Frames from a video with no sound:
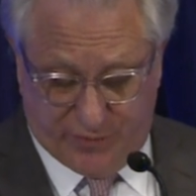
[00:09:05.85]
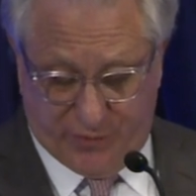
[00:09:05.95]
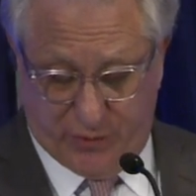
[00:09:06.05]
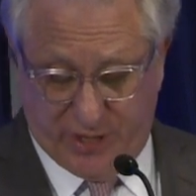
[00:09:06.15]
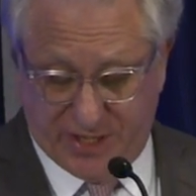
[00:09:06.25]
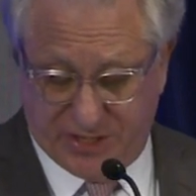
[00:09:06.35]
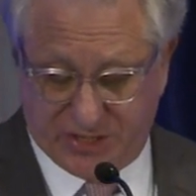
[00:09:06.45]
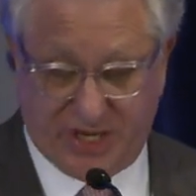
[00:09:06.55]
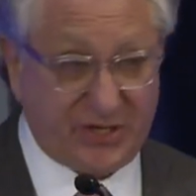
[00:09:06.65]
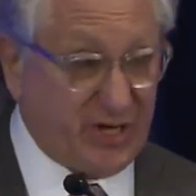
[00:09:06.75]
of the United
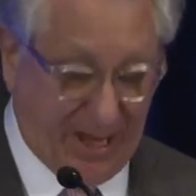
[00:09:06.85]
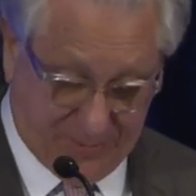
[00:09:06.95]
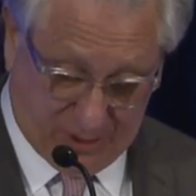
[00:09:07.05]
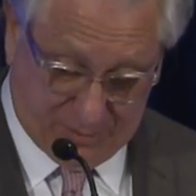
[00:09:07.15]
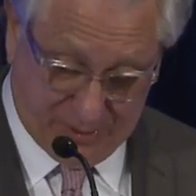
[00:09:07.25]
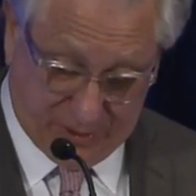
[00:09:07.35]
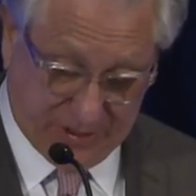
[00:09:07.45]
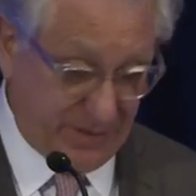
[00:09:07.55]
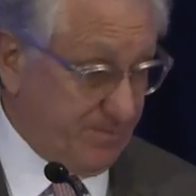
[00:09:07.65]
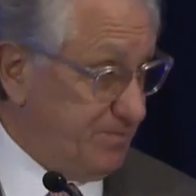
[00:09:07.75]
States Capitol
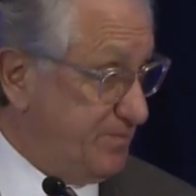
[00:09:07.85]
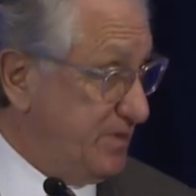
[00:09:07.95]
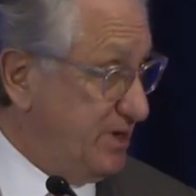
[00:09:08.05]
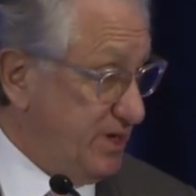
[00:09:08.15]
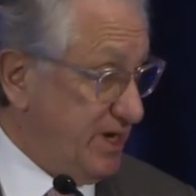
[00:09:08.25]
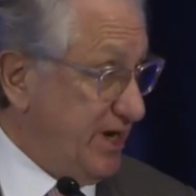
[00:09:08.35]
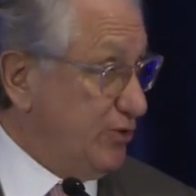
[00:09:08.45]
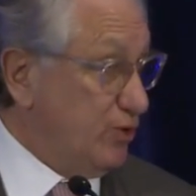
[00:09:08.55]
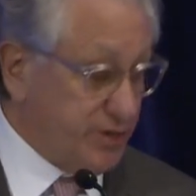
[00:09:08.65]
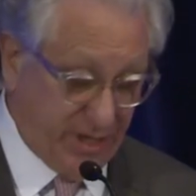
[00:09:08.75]
building and
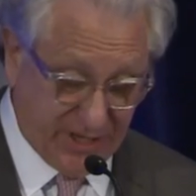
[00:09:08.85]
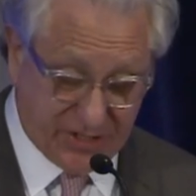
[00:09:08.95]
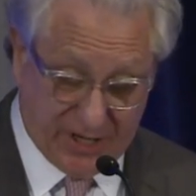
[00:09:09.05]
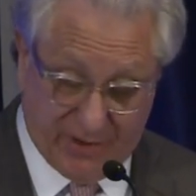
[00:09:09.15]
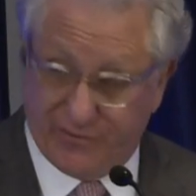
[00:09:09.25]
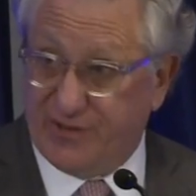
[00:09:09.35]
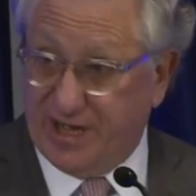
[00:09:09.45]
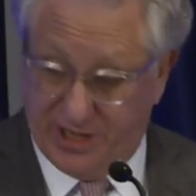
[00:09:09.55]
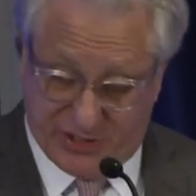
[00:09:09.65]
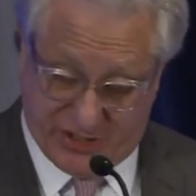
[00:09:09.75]
organized an
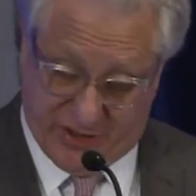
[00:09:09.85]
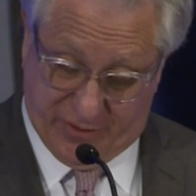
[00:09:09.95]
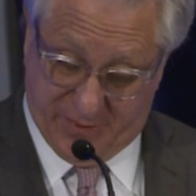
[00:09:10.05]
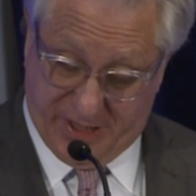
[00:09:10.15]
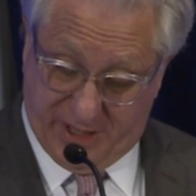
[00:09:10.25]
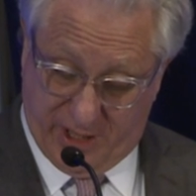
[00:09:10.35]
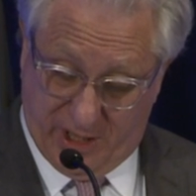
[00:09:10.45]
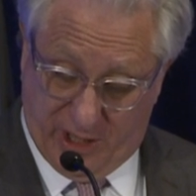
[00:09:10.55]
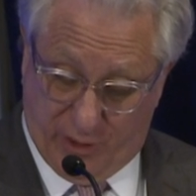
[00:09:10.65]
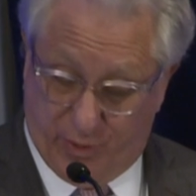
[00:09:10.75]
unveiling ceremony
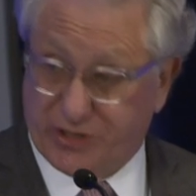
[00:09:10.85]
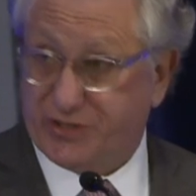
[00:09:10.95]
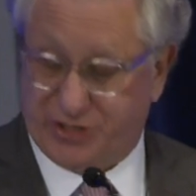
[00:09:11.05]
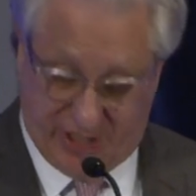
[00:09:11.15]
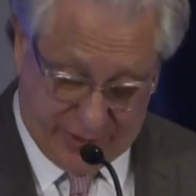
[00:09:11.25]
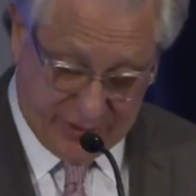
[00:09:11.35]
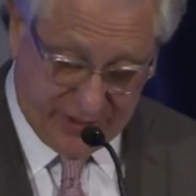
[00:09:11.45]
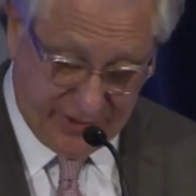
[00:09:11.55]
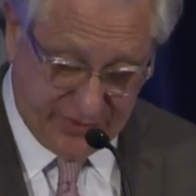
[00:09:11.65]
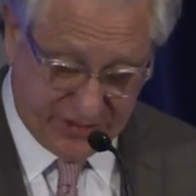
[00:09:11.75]
at which the
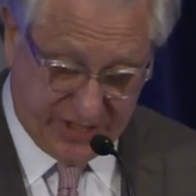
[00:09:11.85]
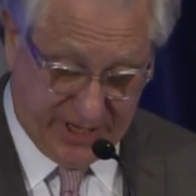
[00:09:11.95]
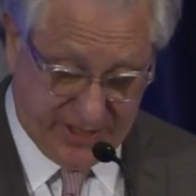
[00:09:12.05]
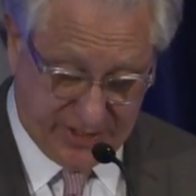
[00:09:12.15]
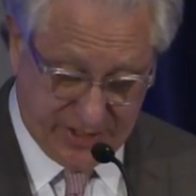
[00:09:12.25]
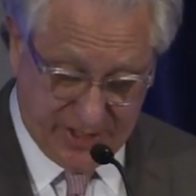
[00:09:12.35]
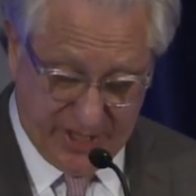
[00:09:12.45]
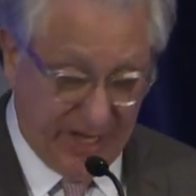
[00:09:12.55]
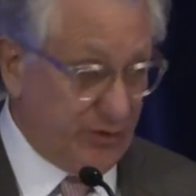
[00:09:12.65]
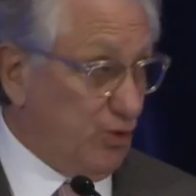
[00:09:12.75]
Secretary of State
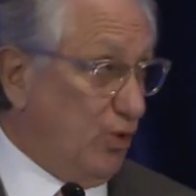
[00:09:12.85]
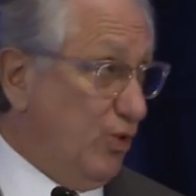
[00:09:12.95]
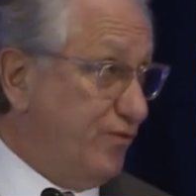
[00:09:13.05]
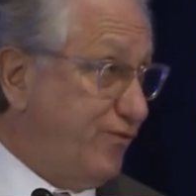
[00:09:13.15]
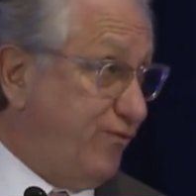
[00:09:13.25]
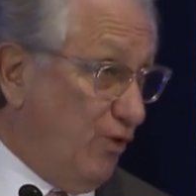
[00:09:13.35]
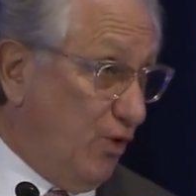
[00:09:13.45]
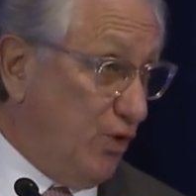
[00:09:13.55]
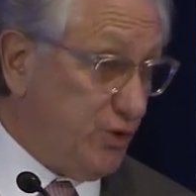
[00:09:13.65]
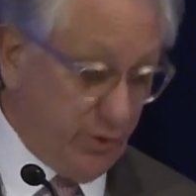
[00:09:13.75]
and all
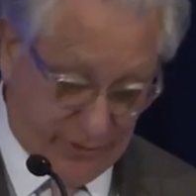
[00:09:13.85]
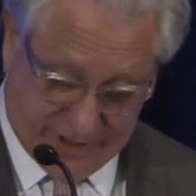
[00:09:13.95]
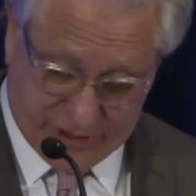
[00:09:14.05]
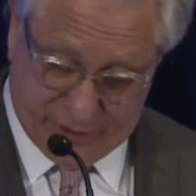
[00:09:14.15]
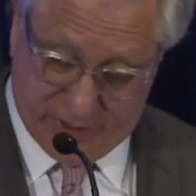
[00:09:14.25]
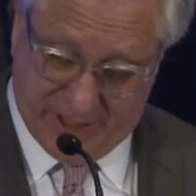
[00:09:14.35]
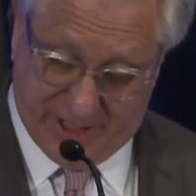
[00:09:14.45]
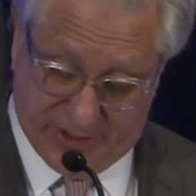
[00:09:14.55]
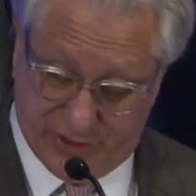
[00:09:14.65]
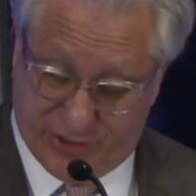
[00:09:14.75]
four congressional
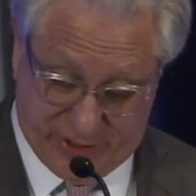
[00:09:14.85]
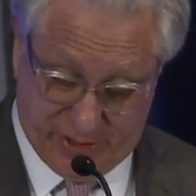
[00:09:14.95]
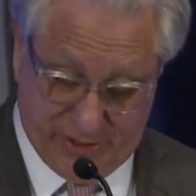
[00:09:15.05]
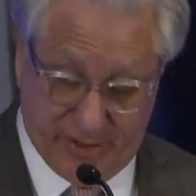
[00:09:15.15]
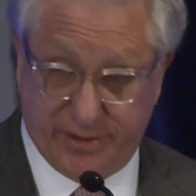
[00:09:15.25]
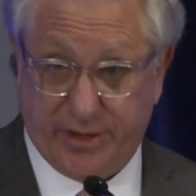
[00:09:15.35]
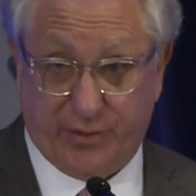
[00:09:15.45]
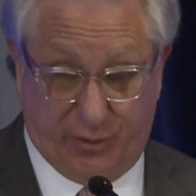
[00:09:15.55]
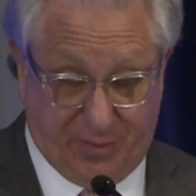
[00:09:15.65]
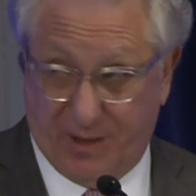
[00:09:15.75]
leaders,
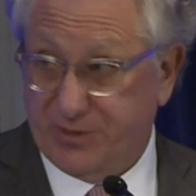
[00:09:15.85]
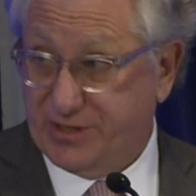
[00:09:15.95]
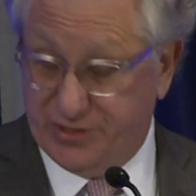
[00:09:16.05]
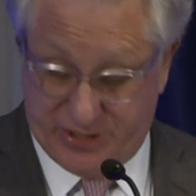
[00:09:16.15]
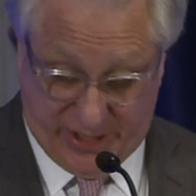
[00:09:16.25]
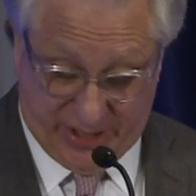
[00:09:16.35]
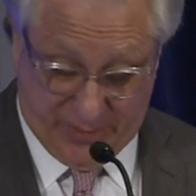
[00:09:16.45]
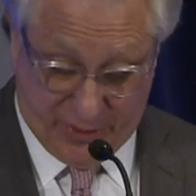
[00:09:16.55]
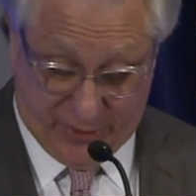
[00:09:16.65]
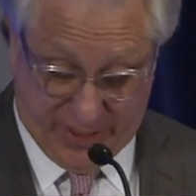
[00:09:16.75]
Republicans and
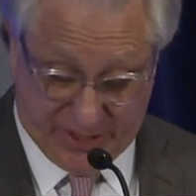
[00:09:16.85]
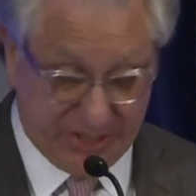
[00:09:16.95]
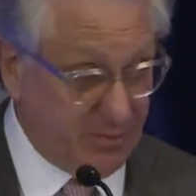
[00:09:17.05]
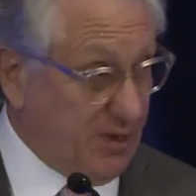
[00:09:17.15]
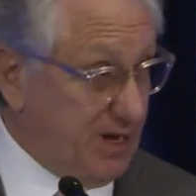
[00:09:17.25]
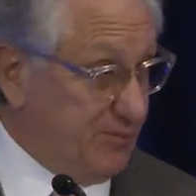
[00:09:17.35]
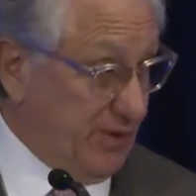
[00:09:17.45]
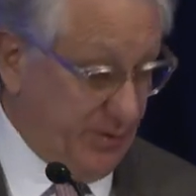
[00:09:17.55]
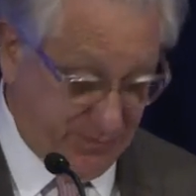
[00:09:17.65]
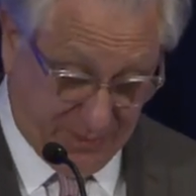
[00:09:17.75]
Democrats in a
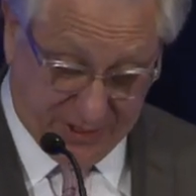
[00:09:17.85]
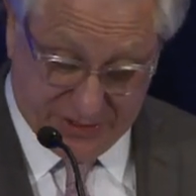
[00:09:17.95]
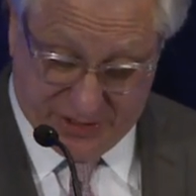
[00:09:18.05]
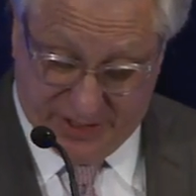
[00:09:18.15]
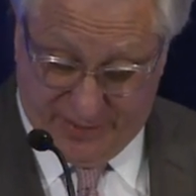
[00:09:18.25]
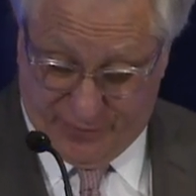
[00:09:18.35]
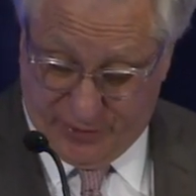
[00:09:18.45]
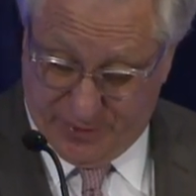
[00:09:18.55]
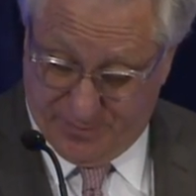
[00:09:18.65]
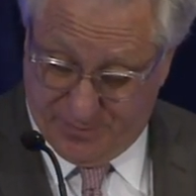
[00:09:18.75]
bipartisan effort,